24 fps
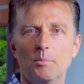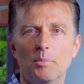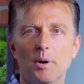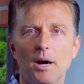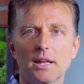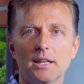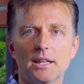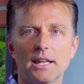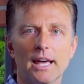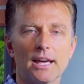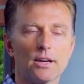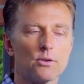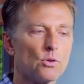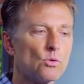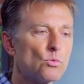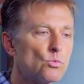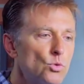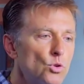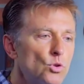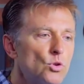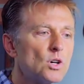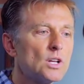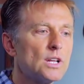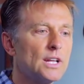But like
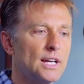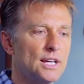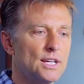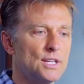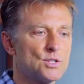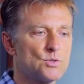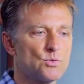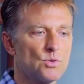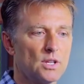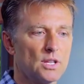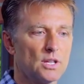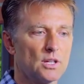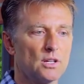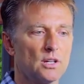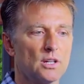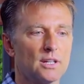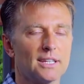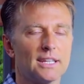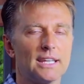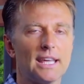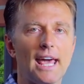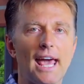arugula is really good,